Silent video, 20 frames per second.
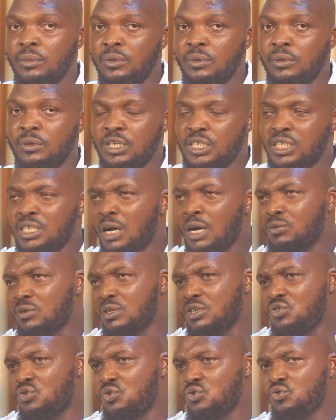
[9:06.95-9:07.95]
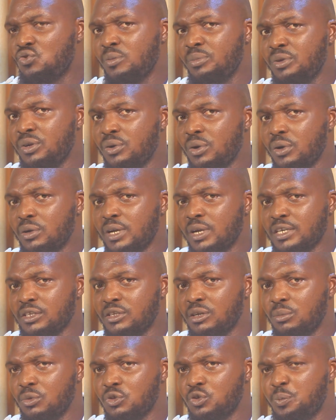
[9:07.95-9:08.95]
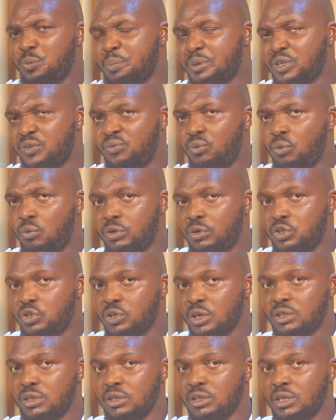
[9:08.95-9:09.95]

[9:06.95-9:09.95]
The Southeast used to be known as the most peaceful region in